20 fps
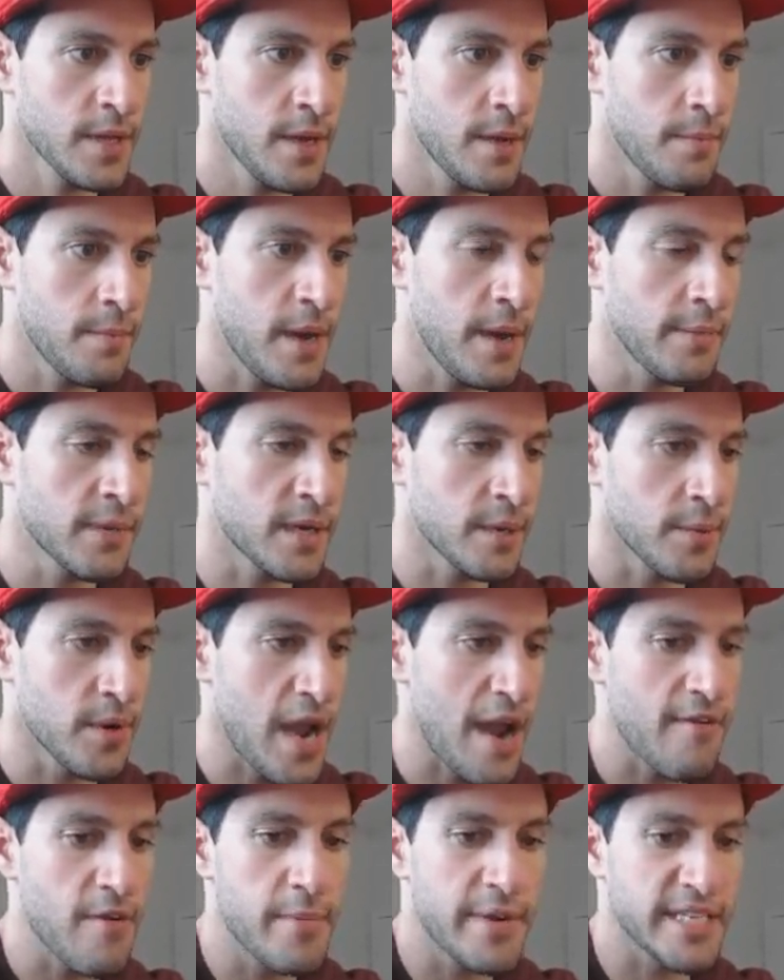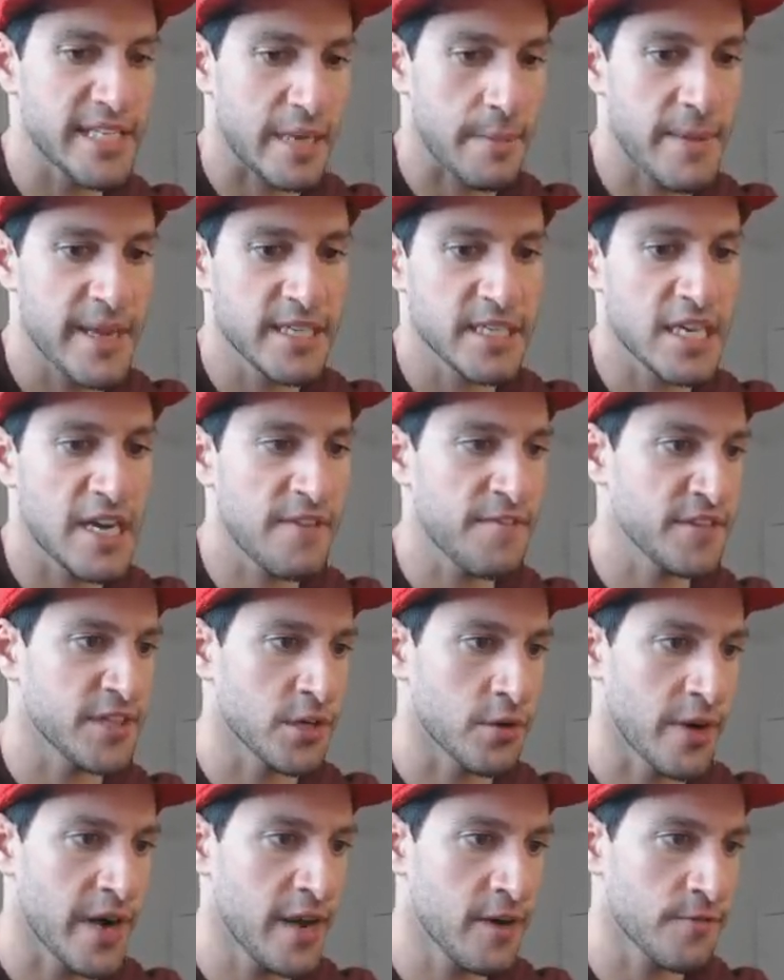Pumpkaboo. Everybody's like pissed off at
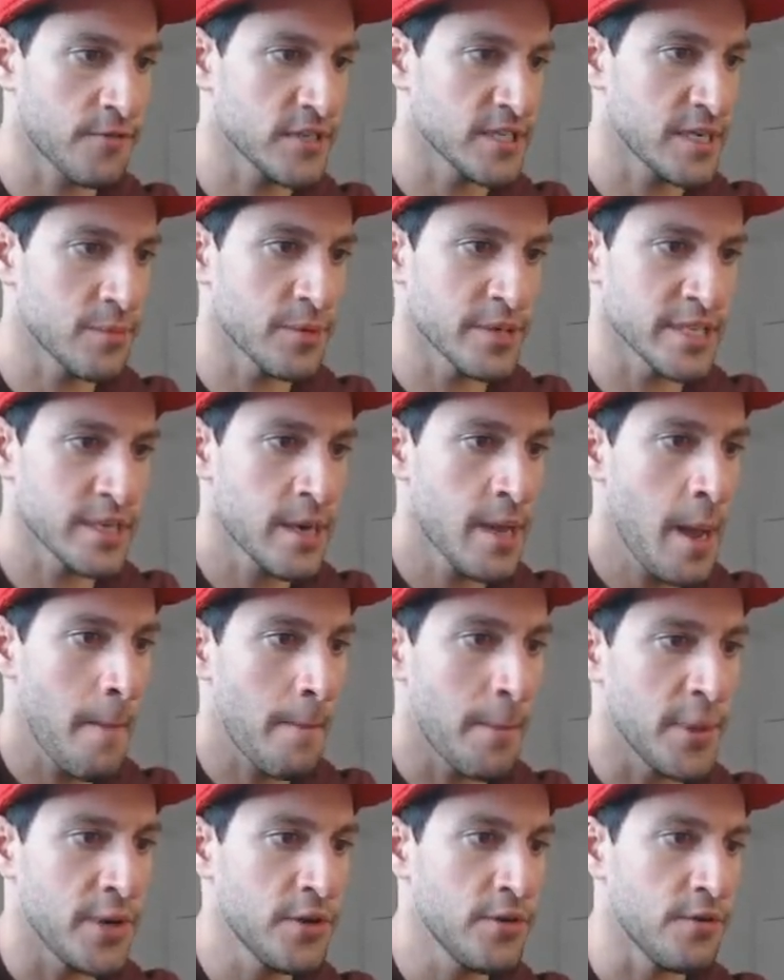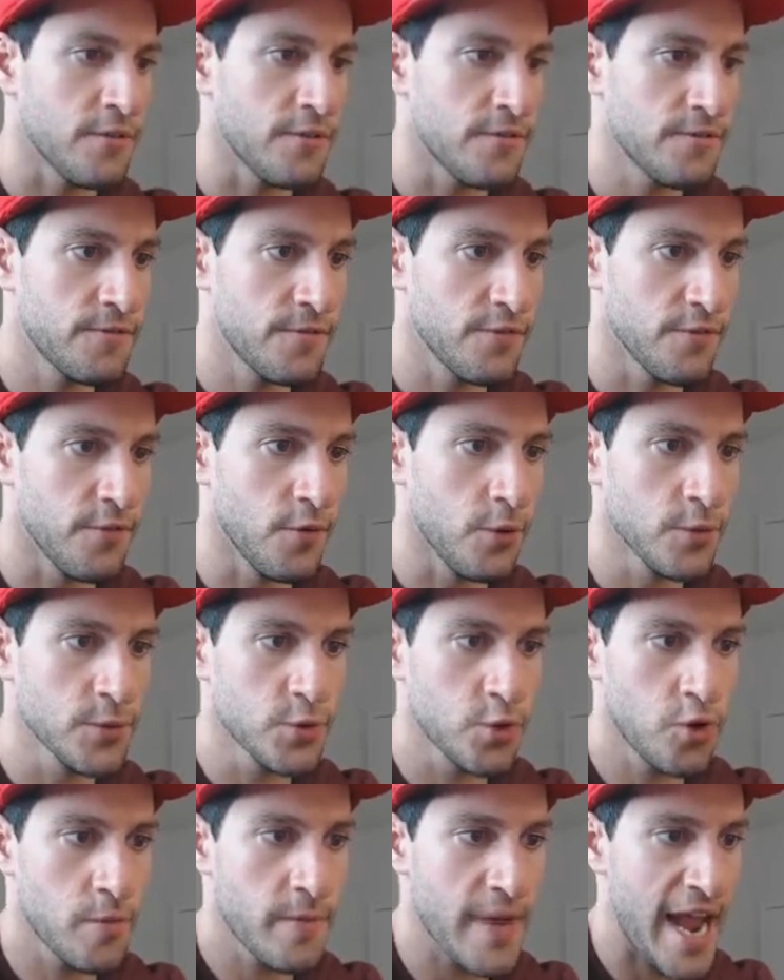the ground for some reason. Bidoof,
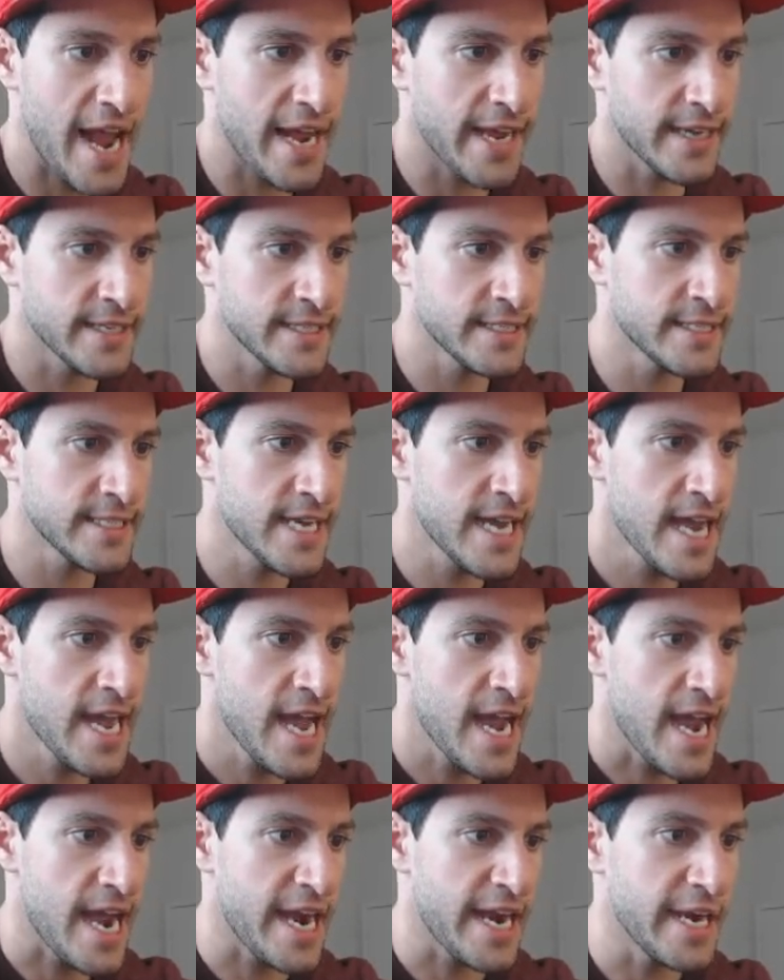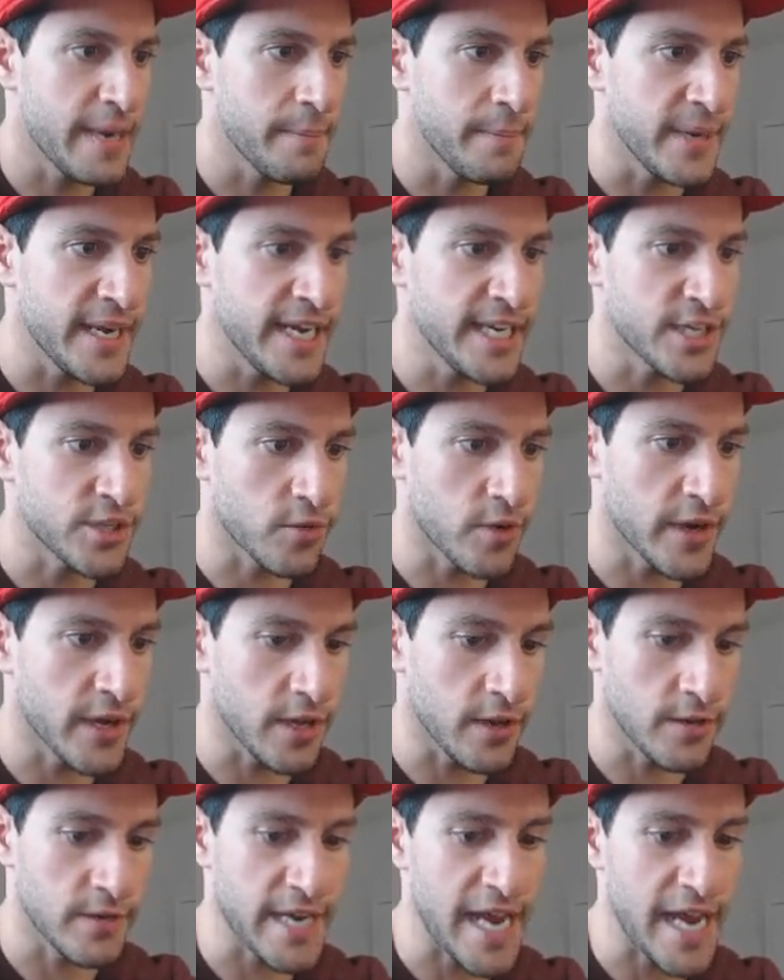Voltorb, and a Beedrill.